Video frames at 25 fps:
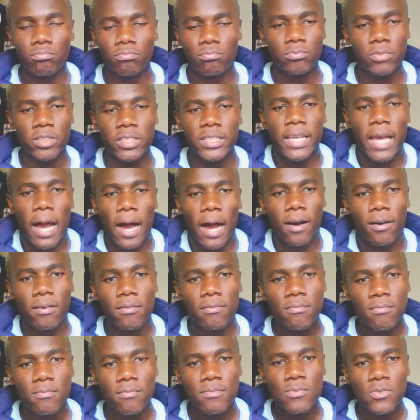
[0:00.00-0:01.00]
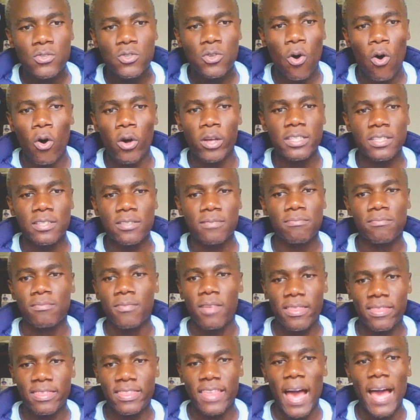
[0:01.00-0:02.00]
yeah, so it's
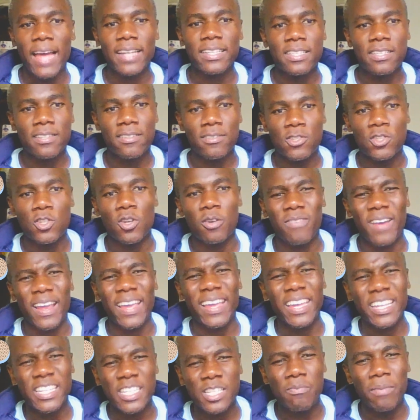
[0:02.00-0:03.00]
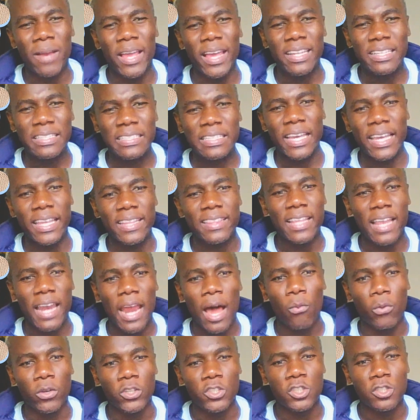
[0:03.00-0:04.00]
that sort of like explained in the
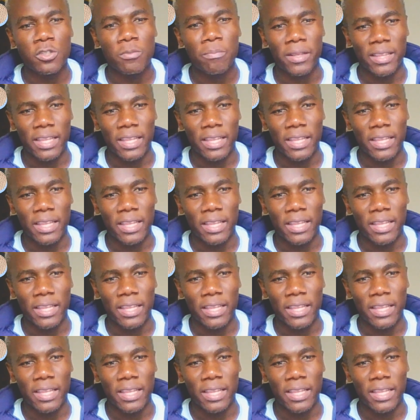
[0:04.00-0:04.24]
language,